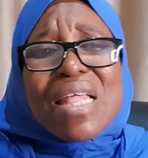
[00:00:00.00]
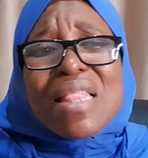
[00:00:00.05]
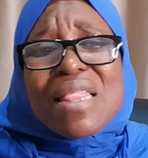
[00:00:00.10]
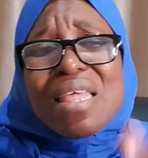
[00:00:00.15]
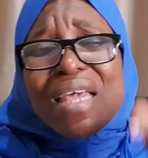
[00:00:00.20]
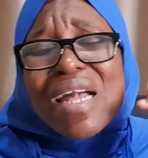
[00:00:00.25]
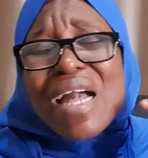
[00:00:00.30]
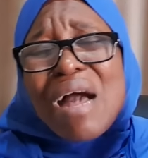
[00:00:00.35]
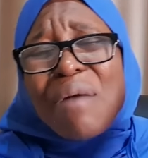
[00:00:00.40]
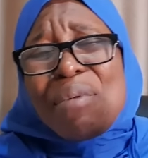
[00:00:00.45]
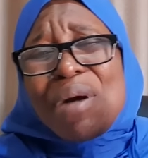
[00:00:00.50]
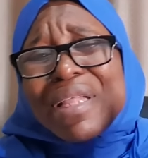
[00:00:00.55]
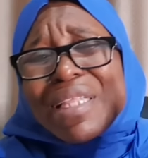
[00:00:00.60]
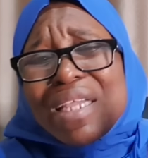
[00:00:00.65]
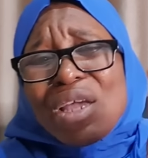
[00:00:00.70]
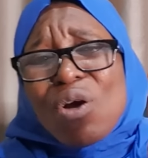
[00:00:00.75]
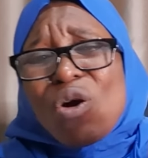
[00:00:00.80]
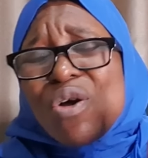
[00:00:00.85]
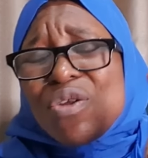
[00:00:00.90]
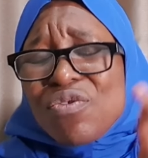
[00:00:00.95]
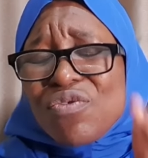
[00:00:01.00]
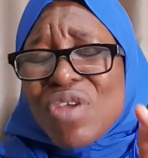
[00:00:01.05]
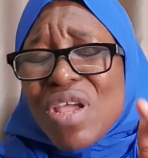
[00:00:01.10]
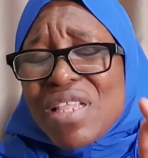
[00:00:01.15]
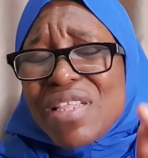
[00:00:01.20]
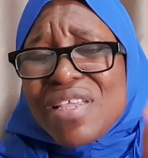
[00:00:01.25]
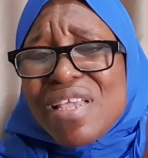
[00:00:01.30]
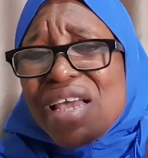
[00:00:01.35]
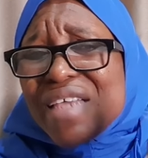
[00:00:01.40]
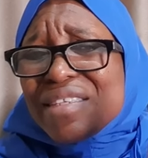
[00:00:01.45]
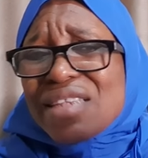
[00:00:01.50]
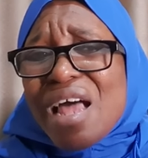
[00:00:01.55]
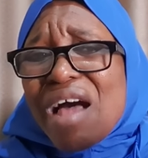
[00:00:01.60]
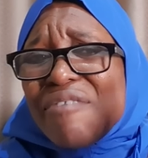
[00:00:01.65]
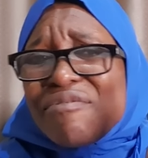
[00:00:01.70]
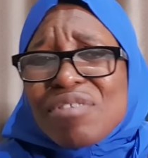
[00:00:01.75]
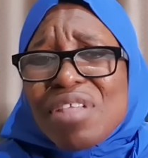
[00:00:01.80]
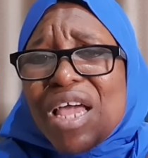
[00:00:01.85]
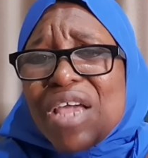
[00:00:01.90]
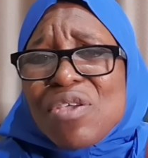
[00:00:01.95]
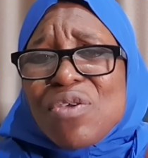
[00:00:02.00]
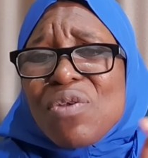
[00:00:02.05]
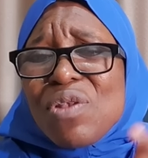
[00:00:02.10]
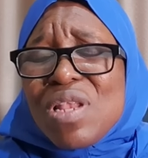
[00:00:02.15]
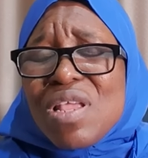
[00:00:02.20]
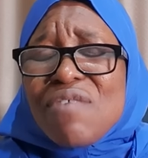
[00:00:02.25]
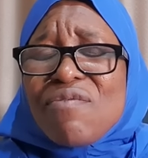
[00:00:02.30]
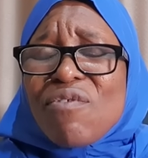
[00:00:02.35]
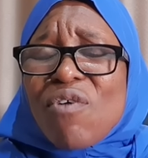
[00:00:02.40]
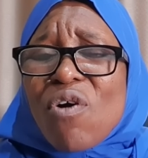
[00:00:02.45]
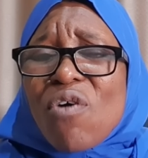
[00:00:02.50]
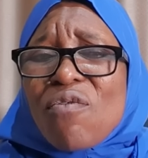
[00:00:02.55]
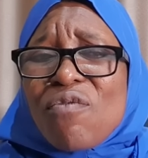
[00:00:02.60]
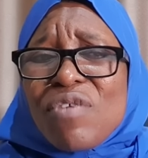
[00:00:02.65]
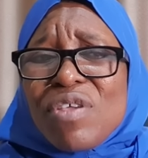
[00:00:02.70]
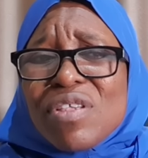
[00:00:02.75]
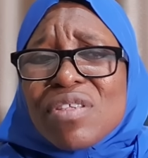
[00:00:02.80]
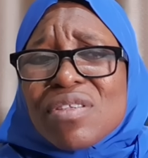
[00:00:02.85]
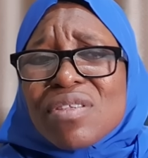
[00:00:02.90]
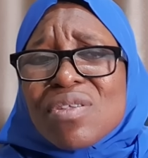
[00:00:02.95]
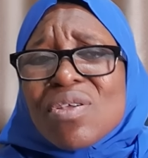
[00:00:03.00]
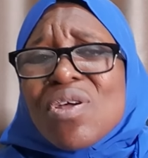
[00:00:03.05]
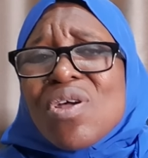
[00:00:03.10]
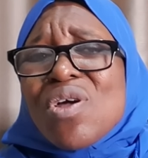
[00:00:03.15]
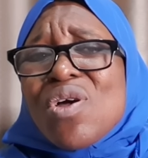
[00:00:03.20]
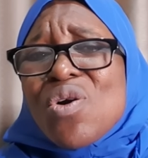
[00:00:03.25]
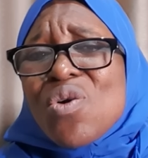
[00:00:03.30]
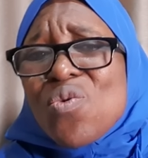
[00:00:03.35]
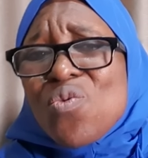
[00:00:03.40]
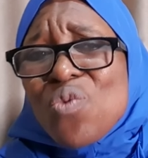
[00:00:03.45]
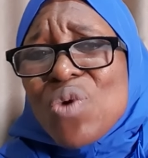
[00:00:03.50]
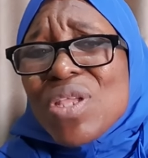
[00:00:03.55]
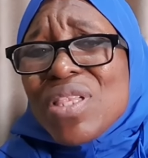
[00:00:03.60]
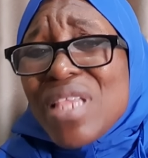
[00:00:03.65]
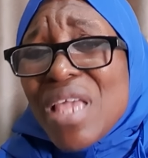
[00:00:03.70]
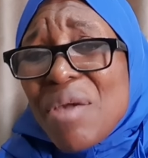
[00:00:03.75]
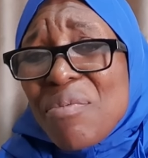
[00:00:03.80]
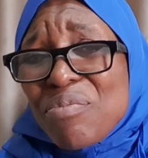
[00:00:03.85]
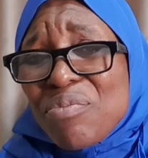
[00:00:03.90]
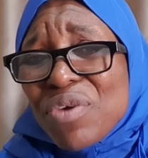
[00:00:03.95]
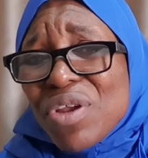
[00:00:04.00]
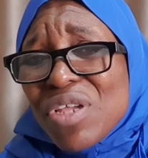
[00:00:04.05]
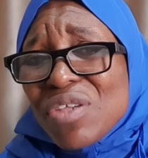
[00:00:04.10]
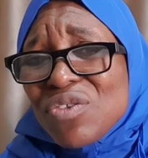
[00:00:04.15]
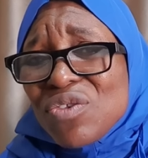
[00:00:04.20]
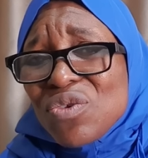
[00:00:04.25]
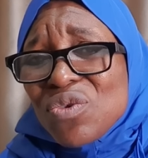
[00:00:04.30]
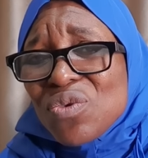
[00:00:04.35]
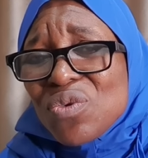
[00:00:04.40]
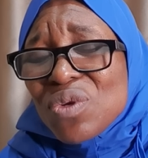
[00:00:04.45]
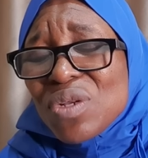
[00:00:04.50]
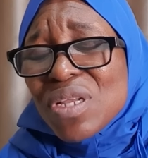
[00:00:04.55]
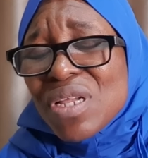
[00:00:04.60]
Think about a hundred years after you leave office. Will they praise you?